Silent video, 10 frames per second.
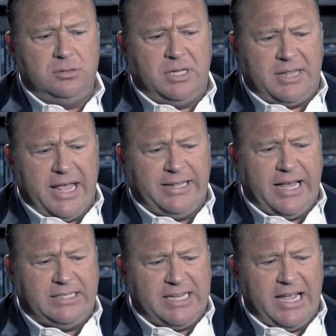the thing
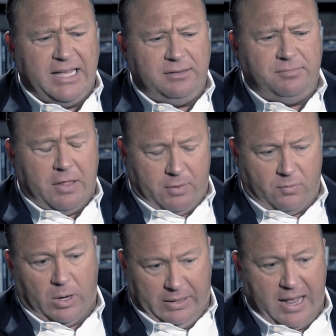they say that
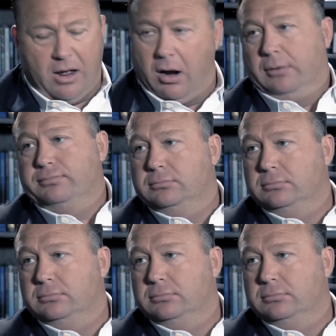there's really they are.